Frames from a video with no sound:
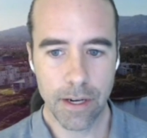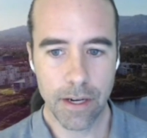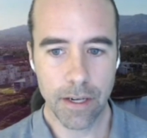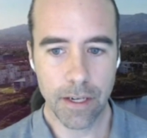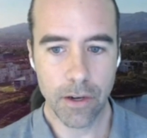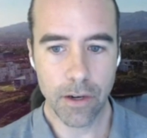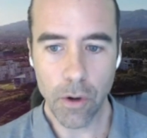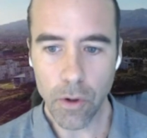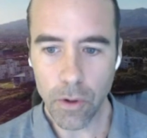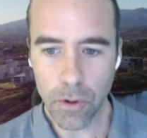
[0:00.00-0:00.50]

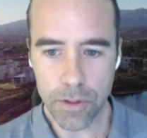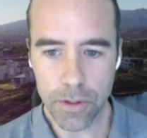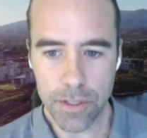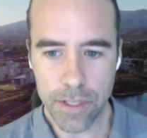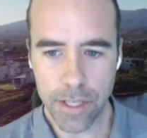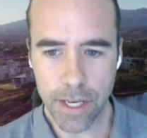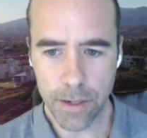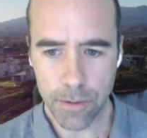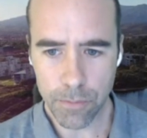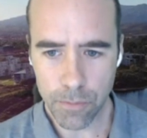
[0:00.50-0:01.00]
goals.
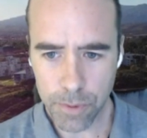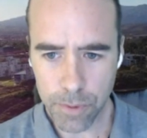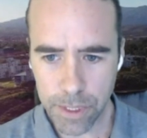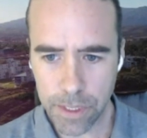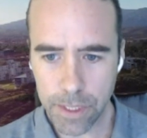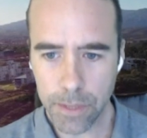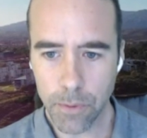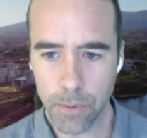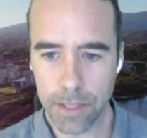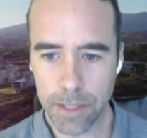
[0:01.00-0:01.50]
They
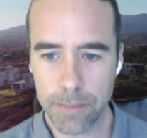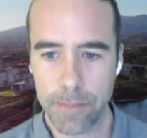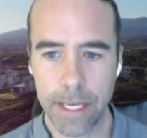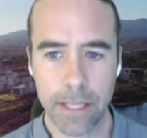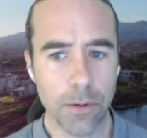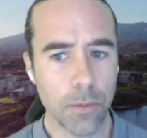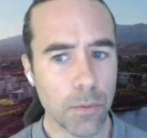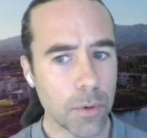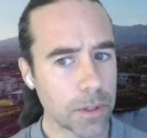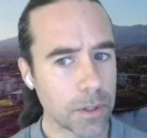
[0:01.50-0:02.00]
really want to make
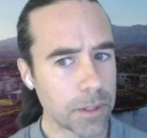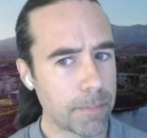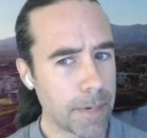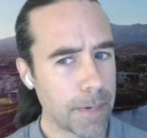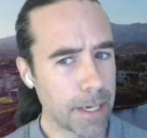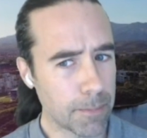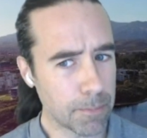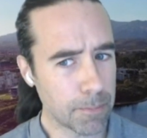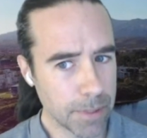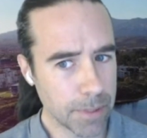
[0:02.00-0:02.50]
the world a
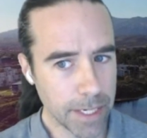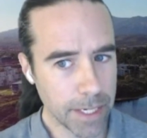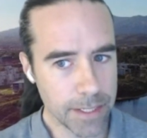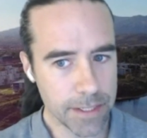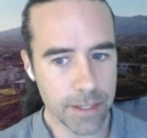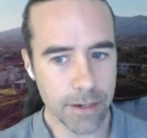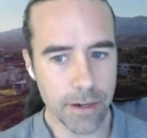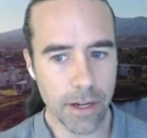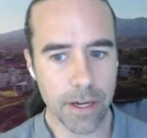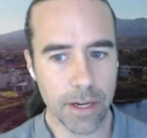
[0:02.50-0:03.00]
better place.
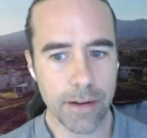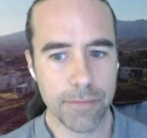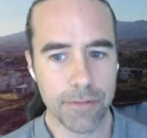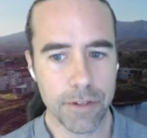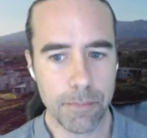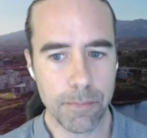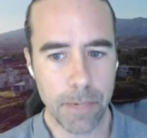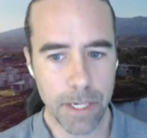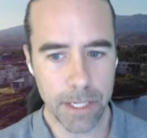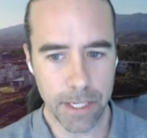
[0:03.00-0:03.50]
They're not
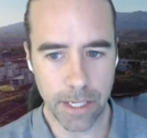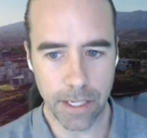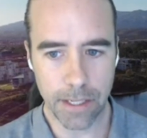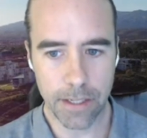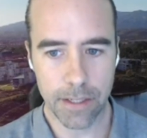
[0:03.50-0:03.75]
after money